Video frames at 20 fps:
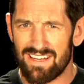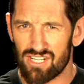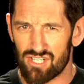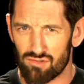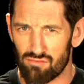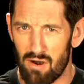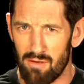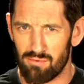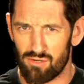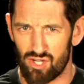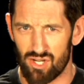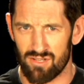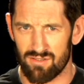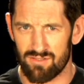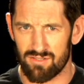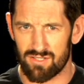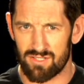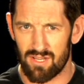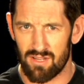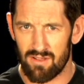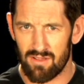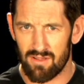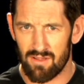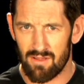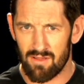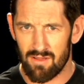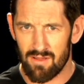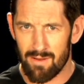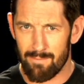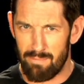disruptions.
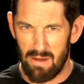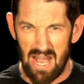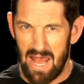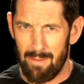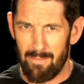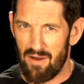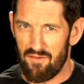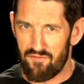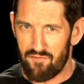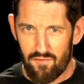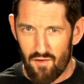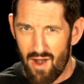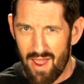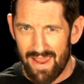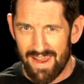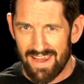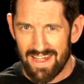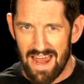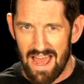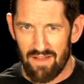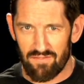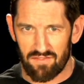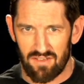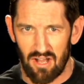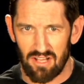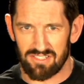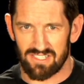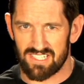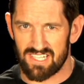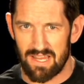But I'm afraid I've
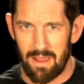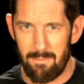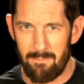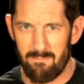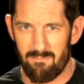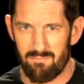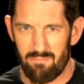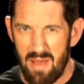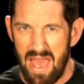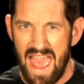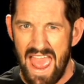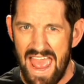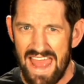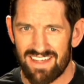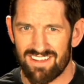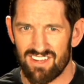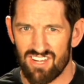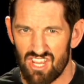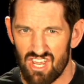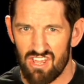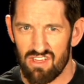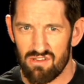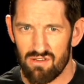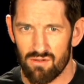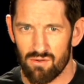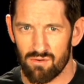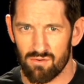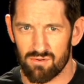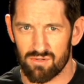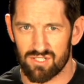got some bad
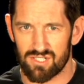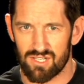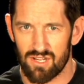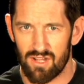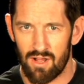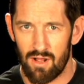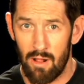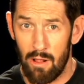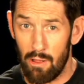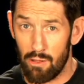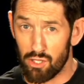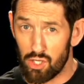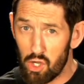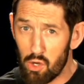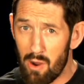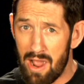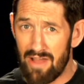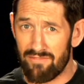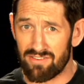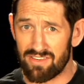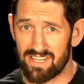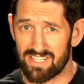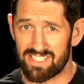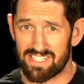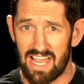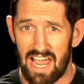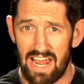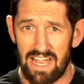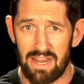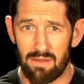news. You haven't
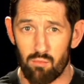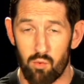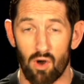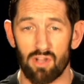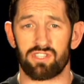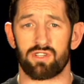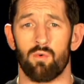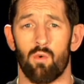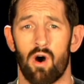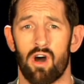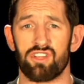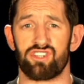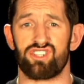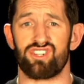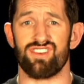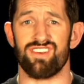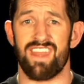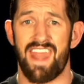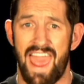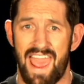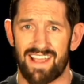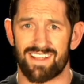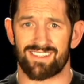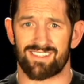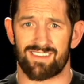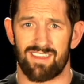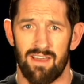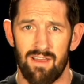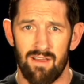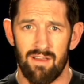decided what to watch
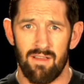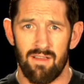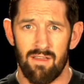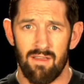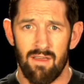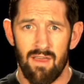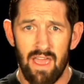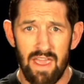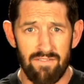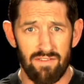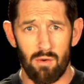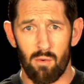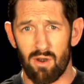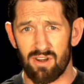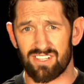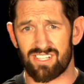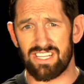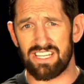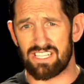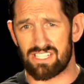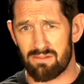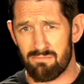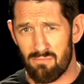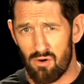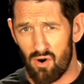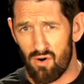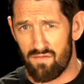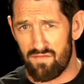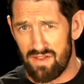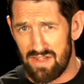next. If you want to see some
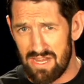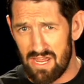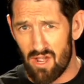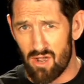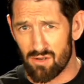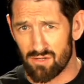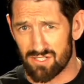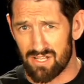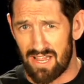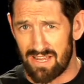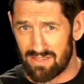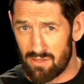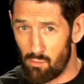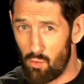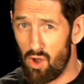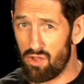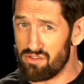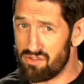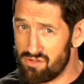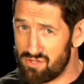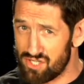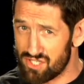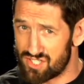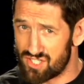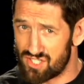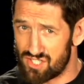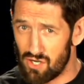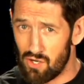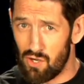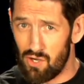more videos like the one you
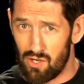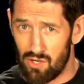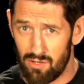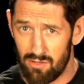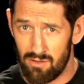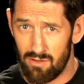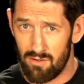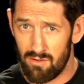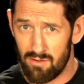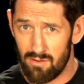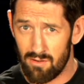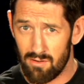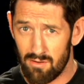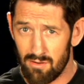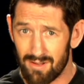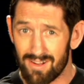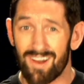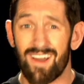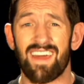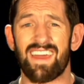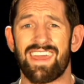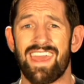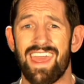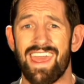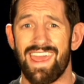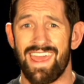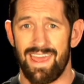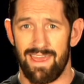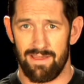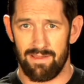just saw, click here.